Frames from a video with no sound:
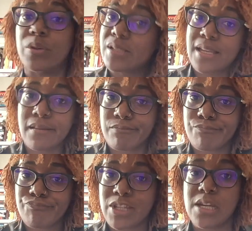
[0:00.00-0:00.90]
see.
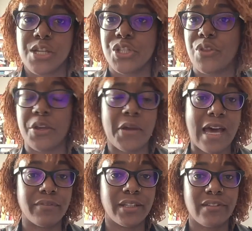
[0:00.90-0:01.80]
So there you
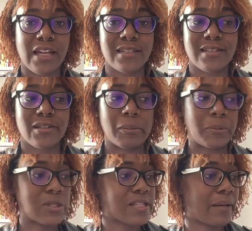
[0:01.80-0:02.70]
have it. That's the
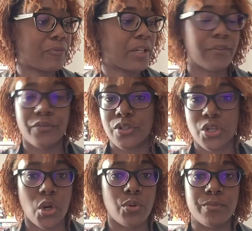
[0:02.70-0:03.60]
books that I'm reading for
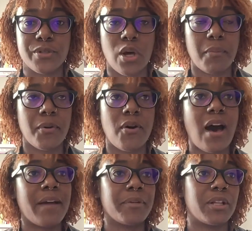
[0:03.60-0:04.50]
Tome Topple.
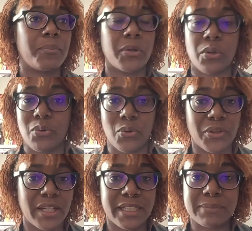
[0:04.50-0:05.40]
I'm going to put all the
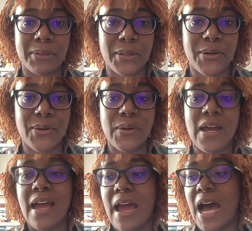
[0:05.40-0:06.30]
links below.
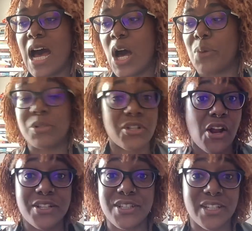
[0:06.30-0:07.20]

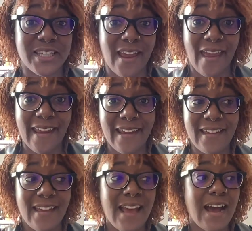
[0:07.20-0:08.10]
Starts
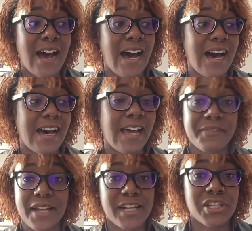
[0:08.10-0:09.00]
today. I
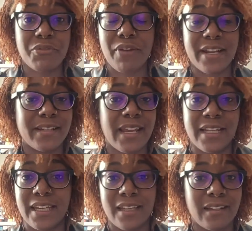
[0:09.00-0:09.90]
haven't actually read
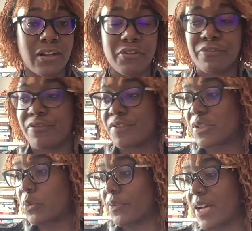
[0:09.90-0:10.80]
any of
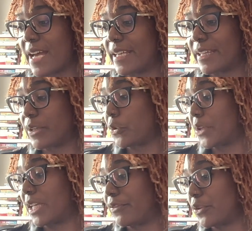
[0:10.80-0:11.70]
Sword of Kaigen or
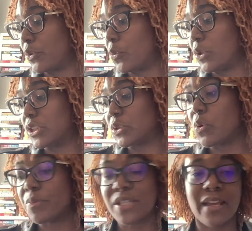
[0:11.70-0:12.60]
even The Wall of
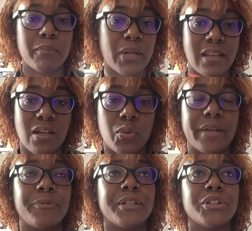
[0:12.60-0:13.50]
Storms yet, but I think what I
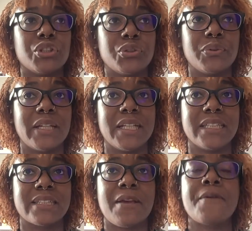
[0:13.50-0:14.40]
want to do
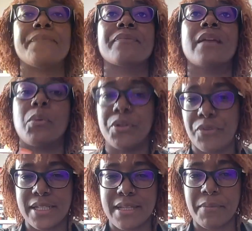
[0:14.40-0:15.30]
is I want to
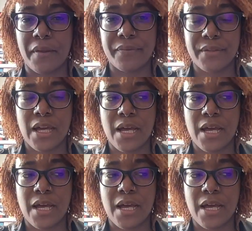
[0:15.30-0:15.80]
read some of